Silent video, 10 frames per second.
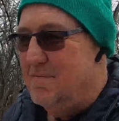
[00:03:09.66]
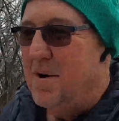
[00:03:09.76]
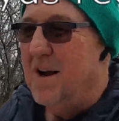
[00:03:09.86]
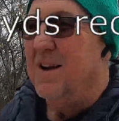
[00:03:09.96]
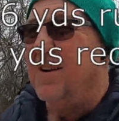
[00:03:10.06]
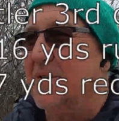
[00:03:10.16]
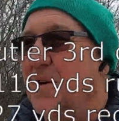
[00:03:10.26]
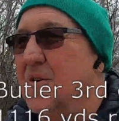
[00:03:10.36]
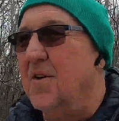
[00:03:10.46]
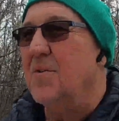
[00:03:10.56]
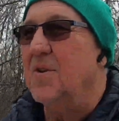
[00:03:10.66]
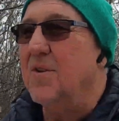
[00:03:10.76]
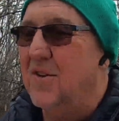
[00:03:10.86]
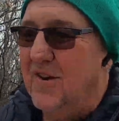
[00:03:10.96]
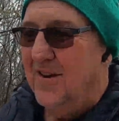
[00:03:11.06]
Butler
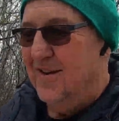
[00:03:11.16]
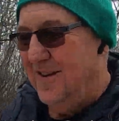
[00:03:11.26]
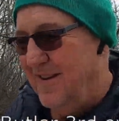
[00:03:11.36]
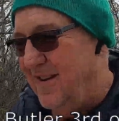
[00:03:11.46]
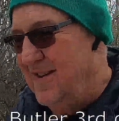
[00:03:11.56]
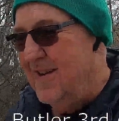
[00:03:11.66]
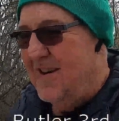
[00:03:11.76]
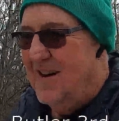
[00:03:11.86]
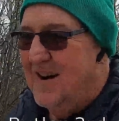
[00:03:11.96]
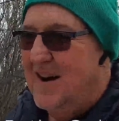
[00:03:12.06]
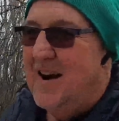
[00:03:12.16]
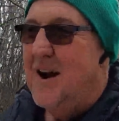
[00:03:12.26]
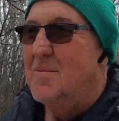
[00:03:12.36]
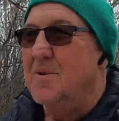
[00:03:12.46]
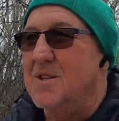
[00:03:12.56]
with
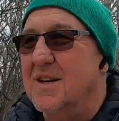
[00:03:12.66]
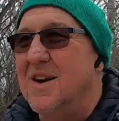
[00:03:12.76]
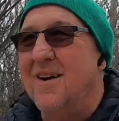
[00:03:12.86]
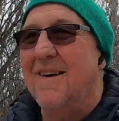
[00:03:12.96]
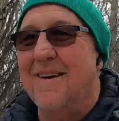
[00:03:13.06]
Hamilton,